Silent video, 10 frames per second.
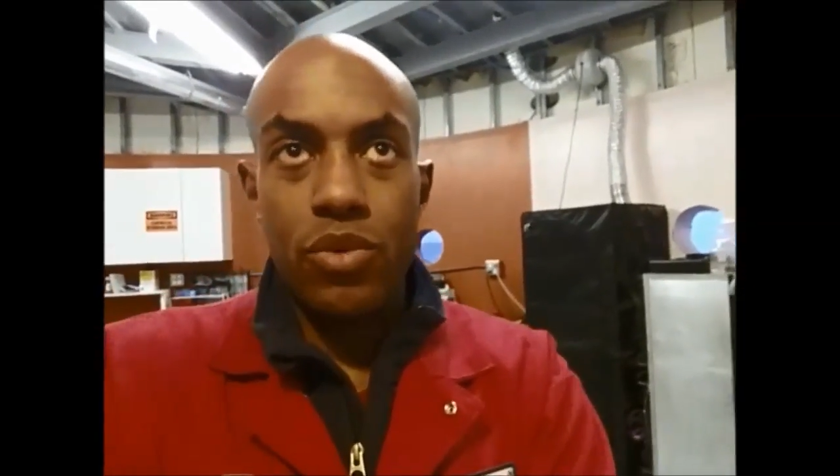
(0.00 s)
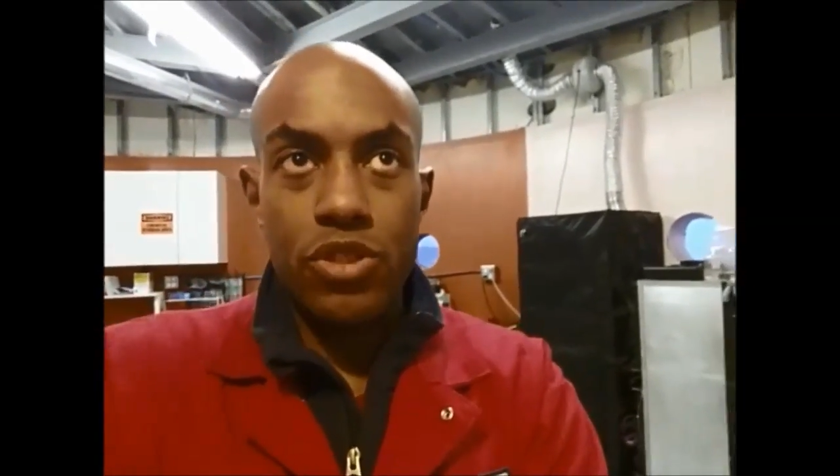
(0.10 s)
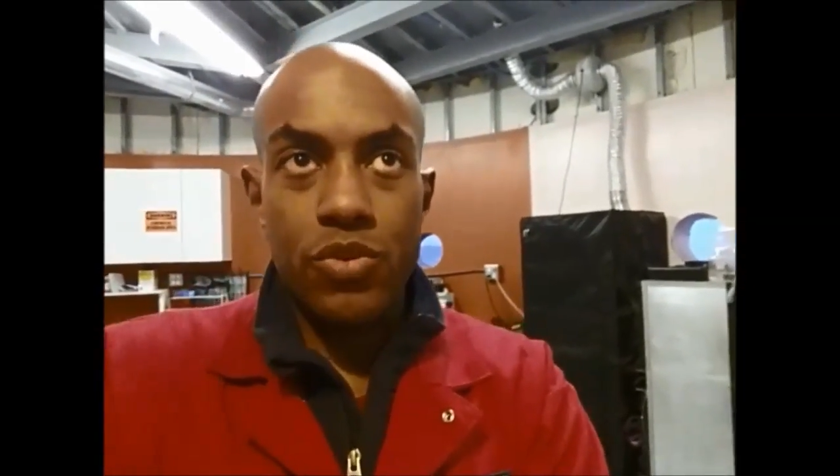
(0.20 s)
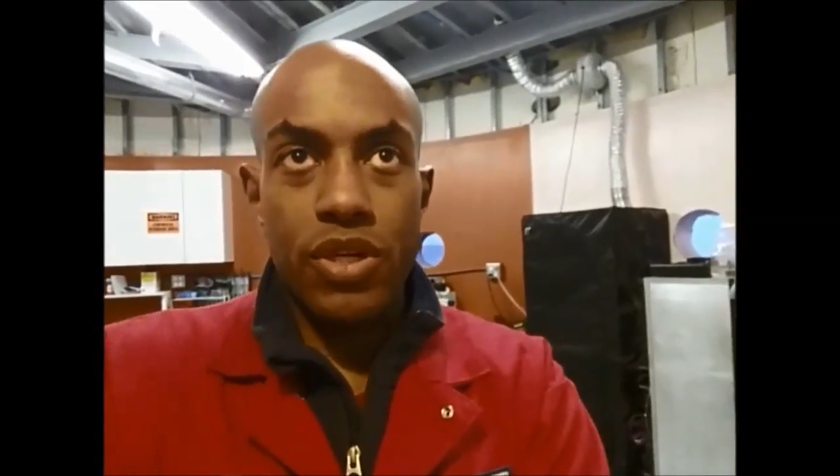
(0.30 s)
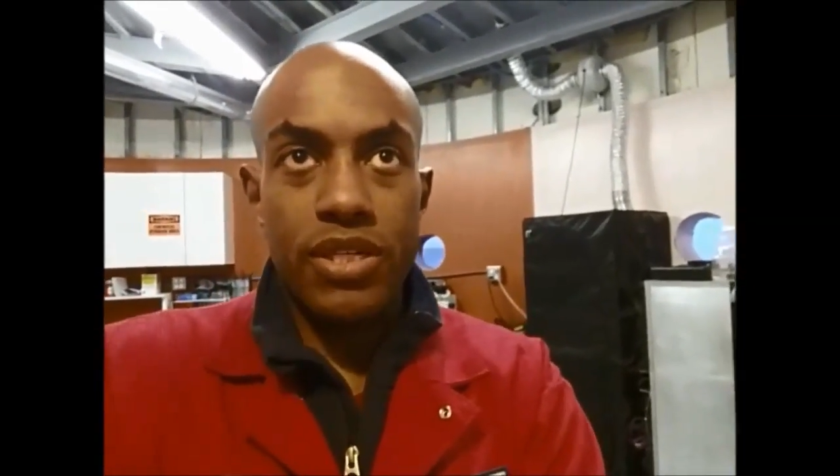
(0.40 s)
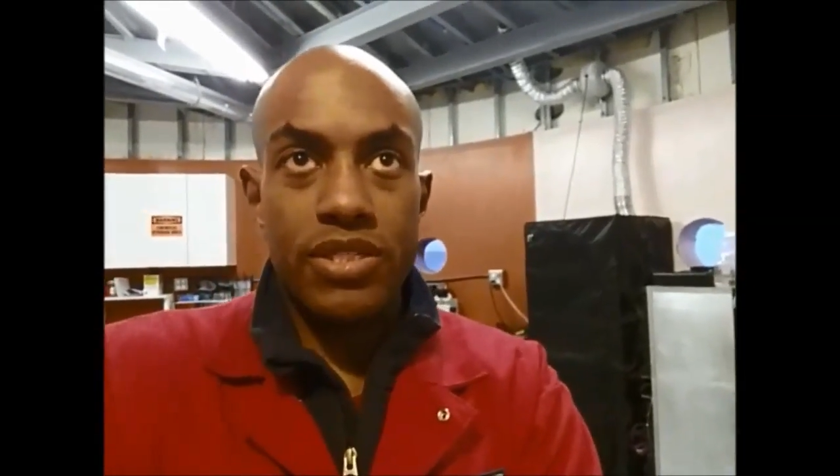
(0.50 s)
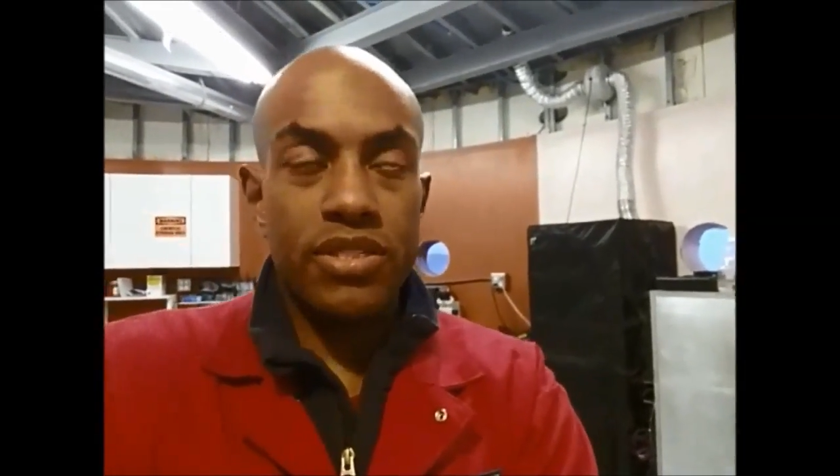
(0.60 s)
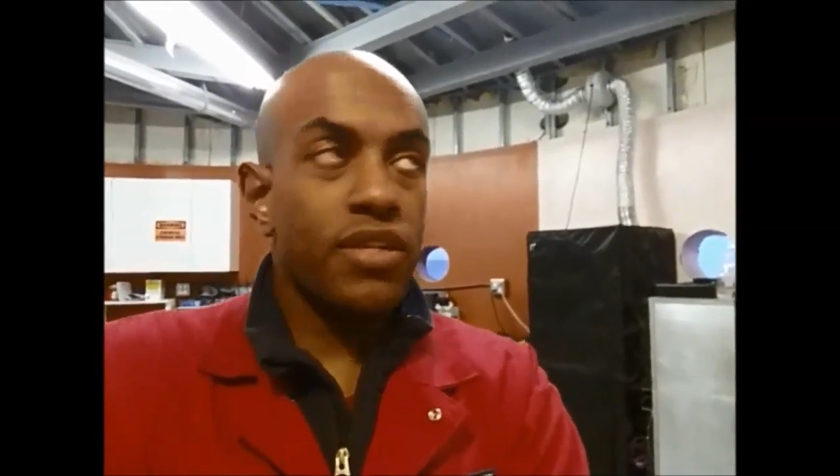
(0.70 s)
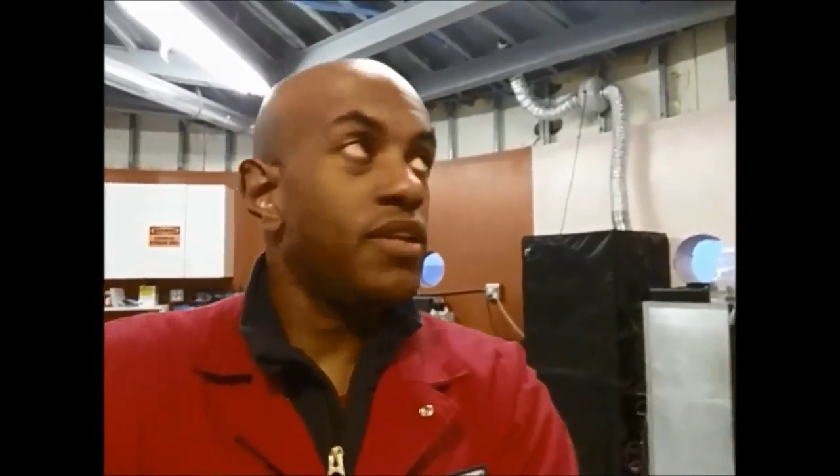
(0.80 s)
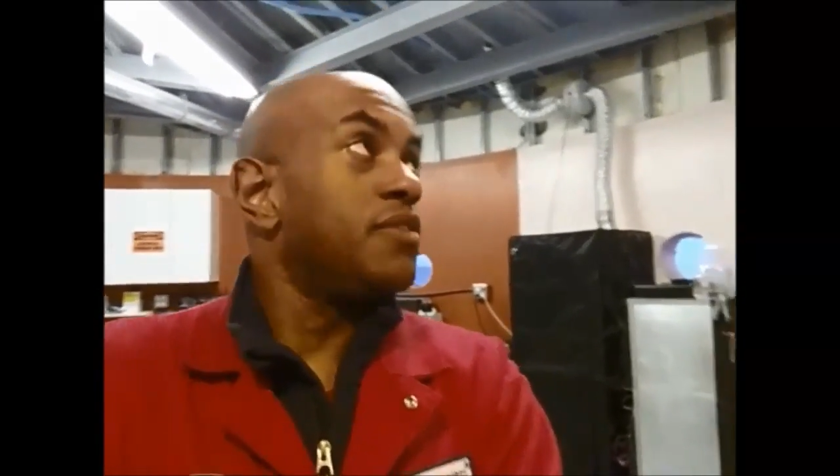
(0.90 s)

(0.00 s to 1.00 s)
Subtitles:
which was,